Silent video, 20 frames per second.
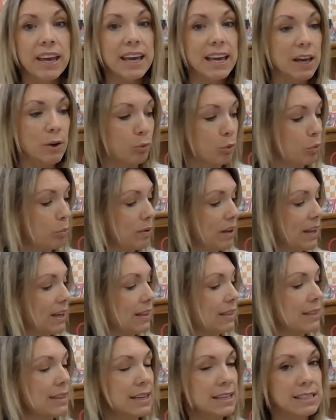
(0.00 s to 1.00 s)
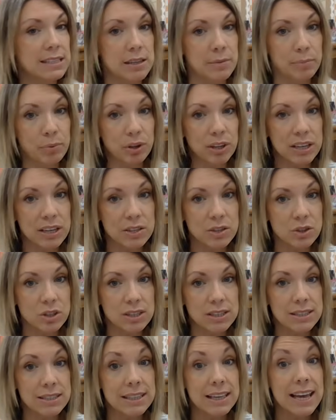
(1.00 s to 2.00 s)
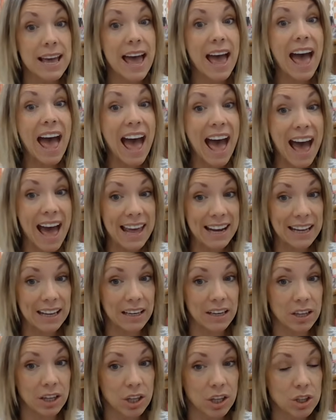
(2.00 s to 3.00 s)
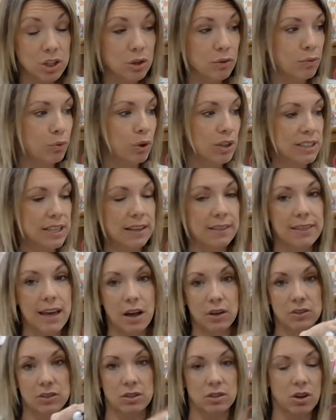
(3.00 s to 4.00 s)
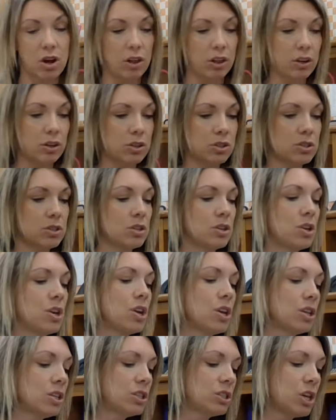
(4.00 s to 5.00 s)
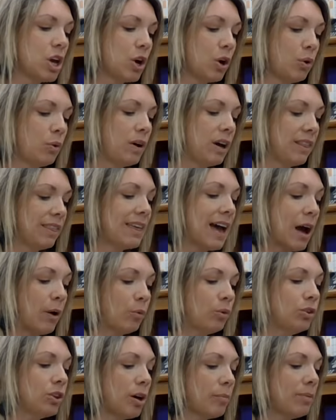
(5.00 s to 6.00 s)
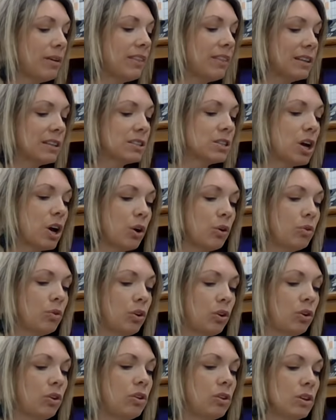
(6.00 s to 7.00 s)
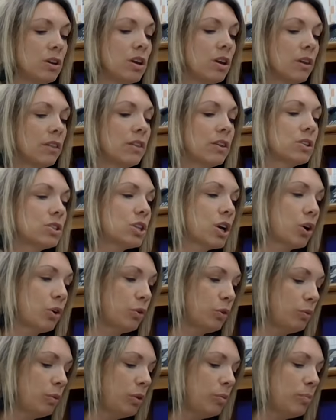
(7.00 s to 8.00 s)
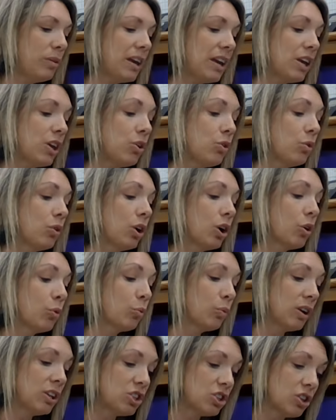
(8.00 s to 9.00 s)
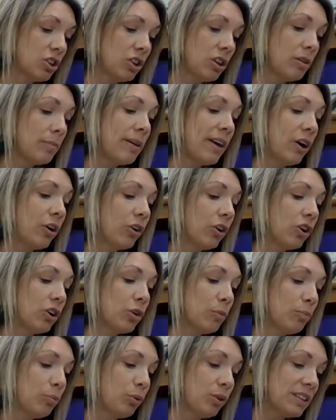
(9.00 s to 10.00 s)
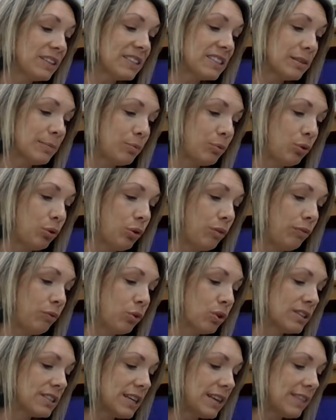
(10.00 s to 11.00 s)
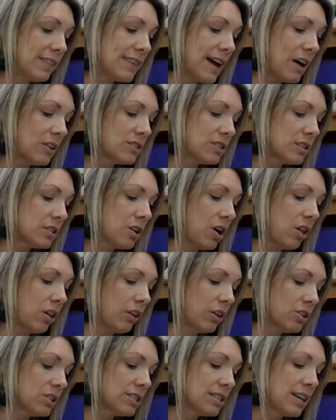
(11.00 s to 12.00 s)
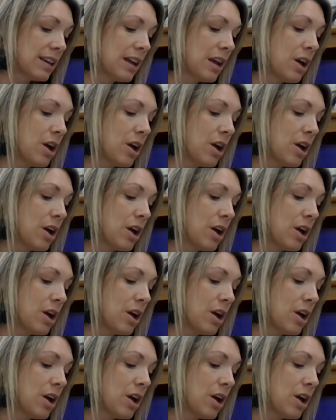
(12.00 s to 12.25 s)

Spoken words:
It will be the simple interest added to $14,000. So that will not be the total. The total will be your original amount or your principal, $14,000,